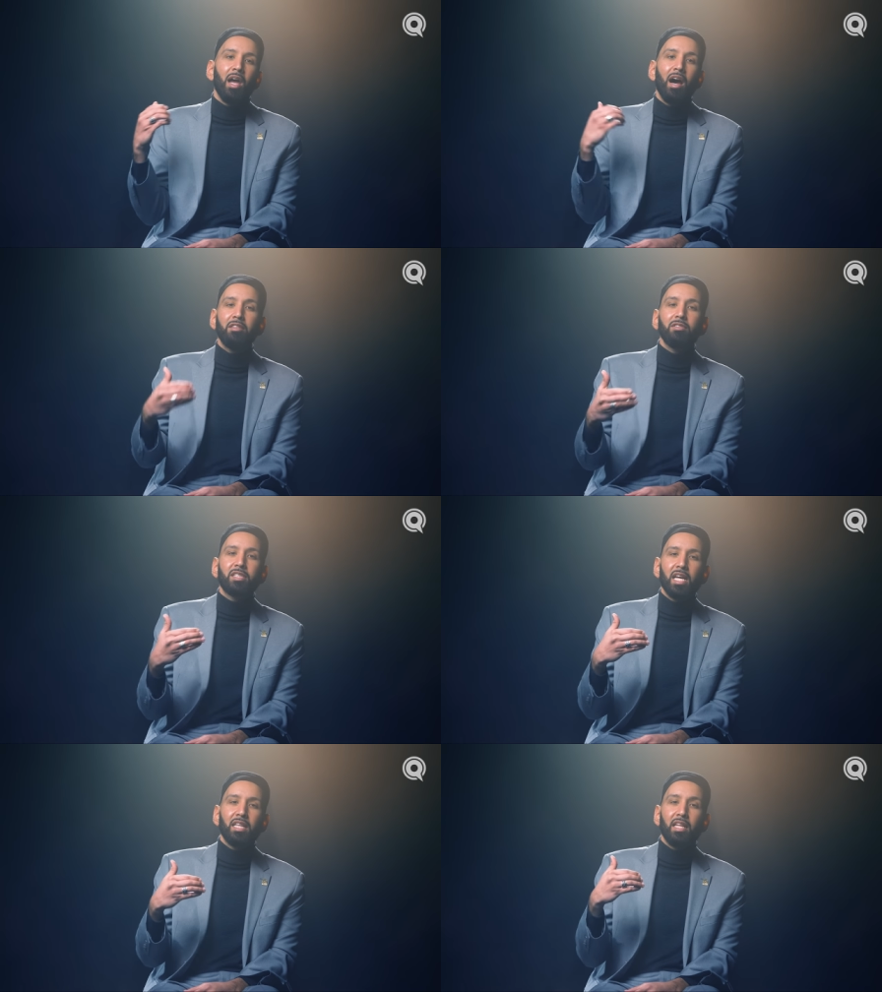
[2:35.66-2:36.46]

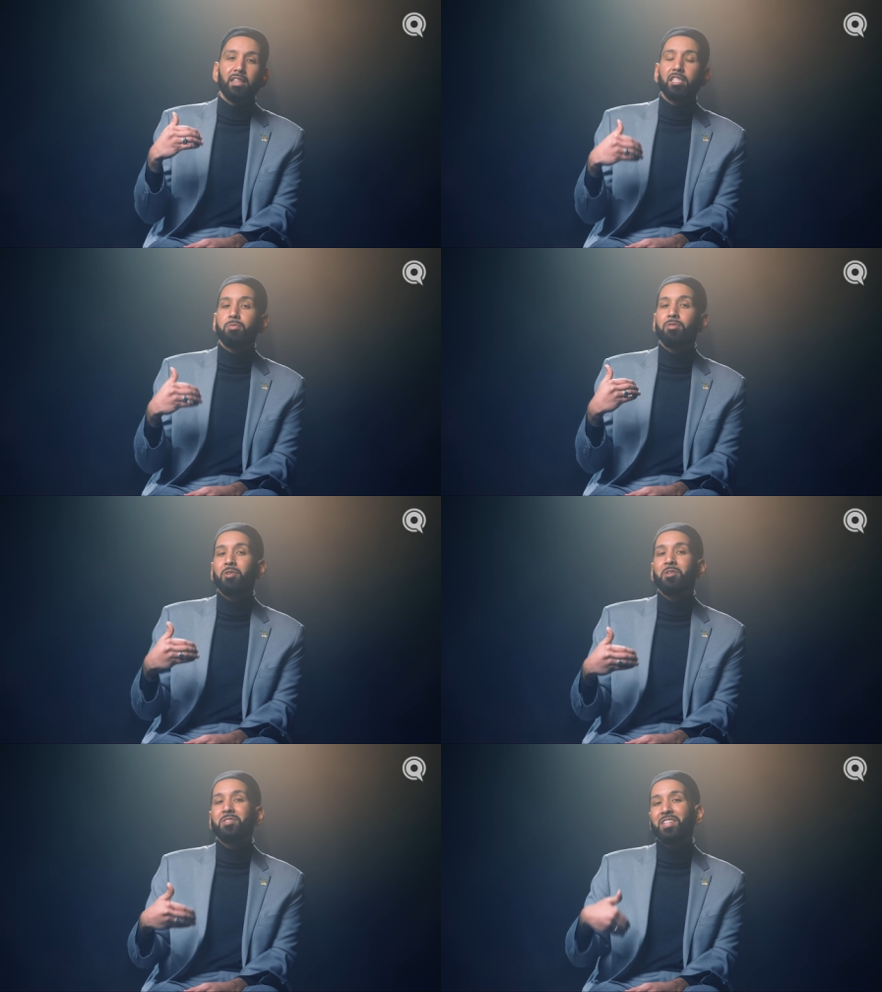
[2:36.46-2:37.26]
Others said that this
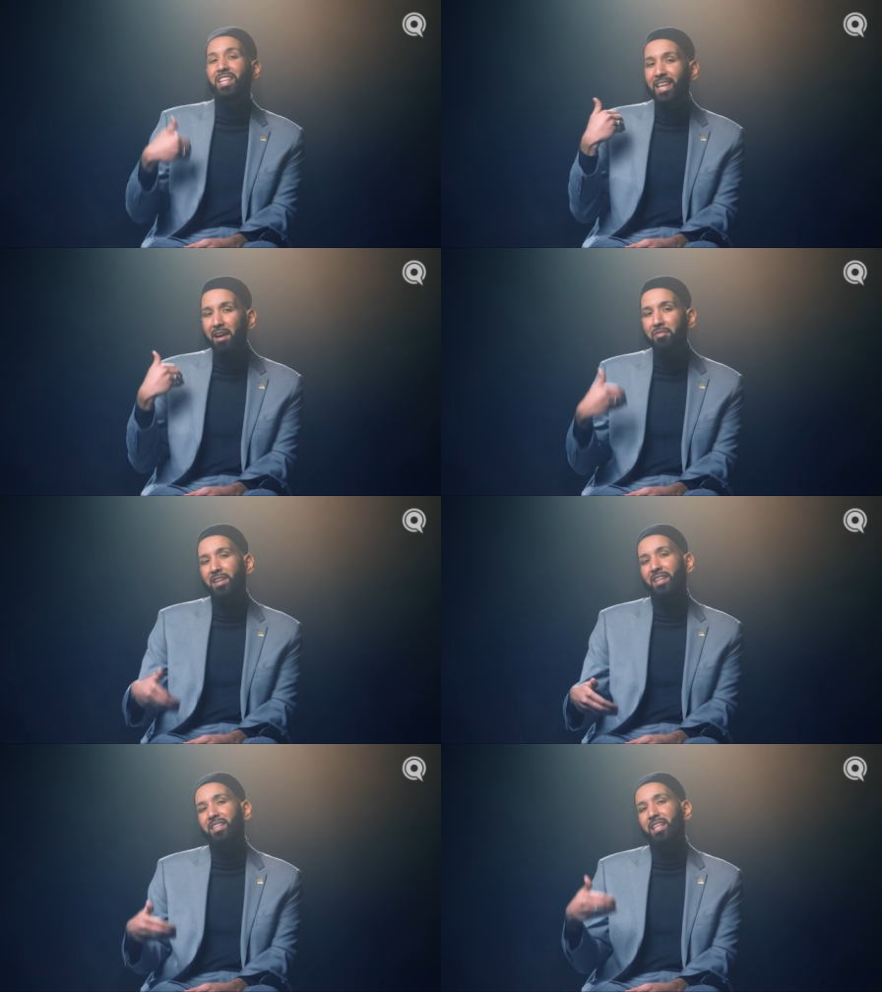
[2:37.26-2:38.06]
refers to the kafan